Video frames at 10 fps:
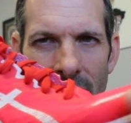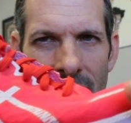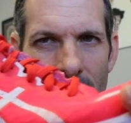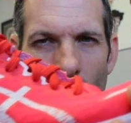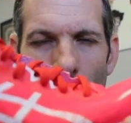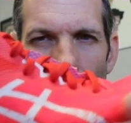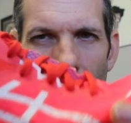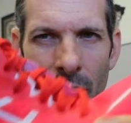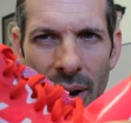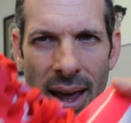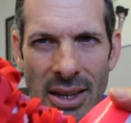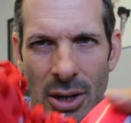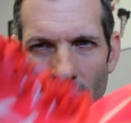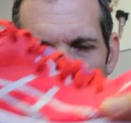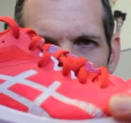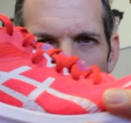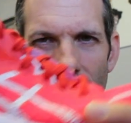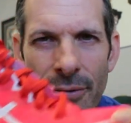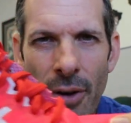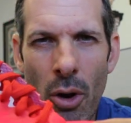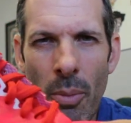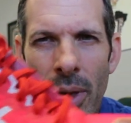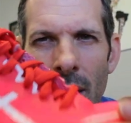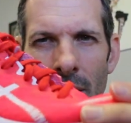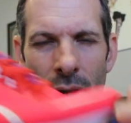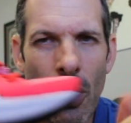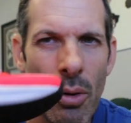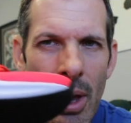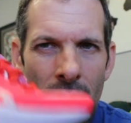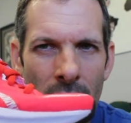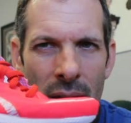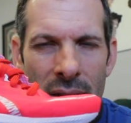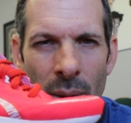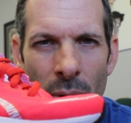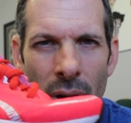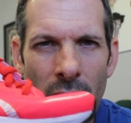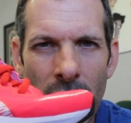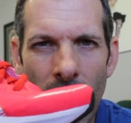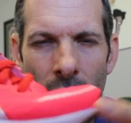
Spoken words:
This has no plate, but it has a responsive foam. So similar